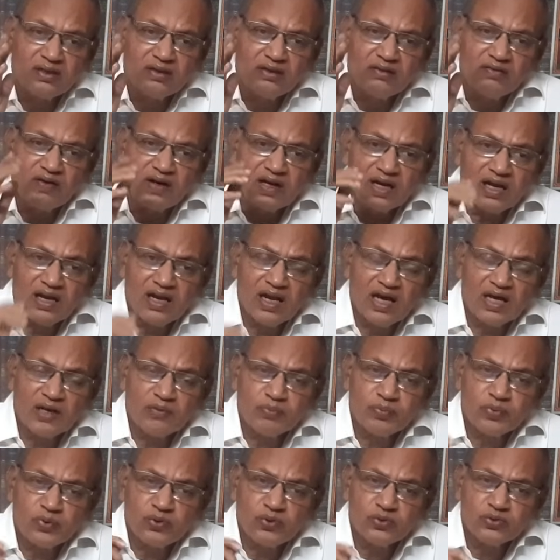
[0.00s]
Vallalar
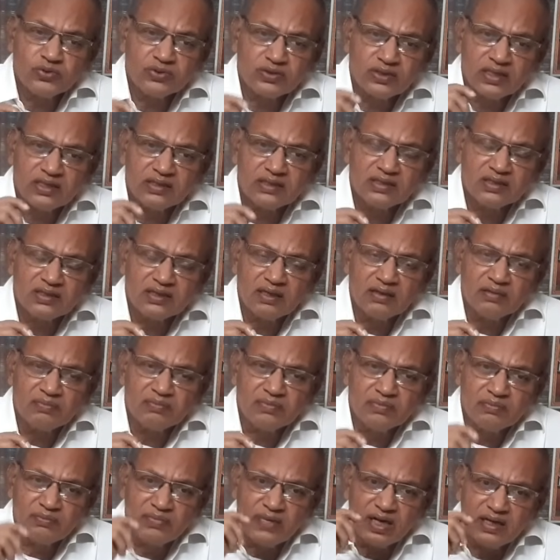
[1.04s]
proves this
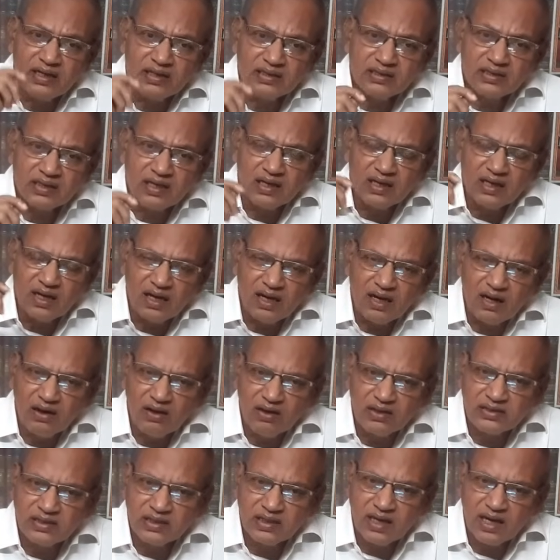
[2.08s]
by his
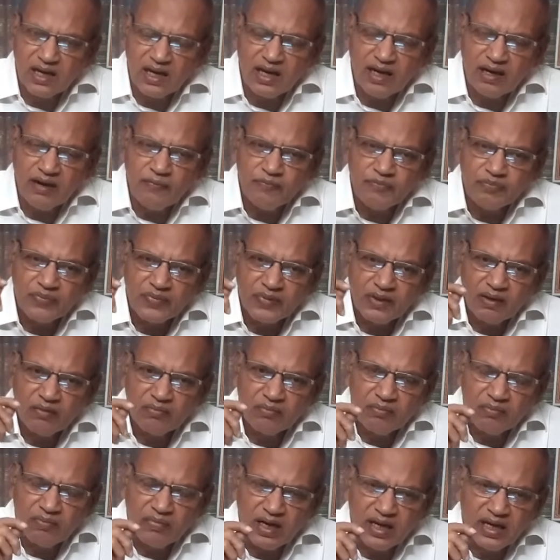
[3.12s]
logical
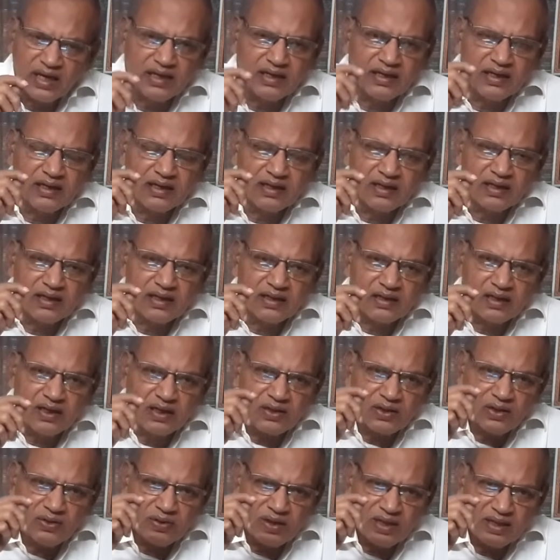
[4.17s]
mind.
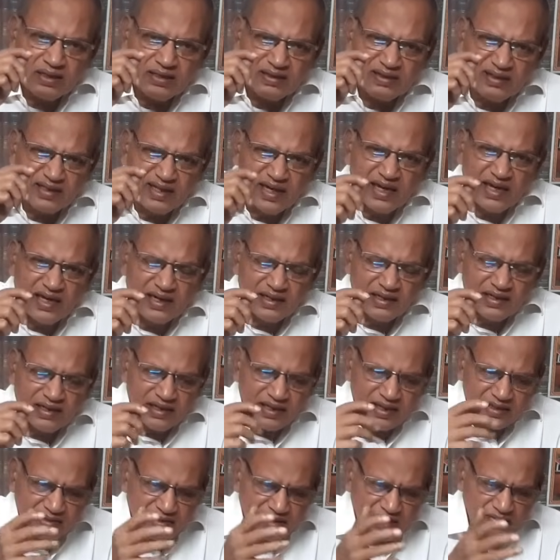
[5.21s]
Not only that, he
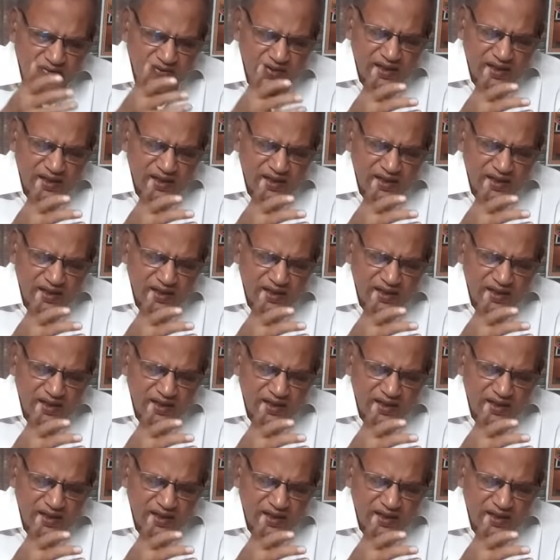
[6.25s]
has given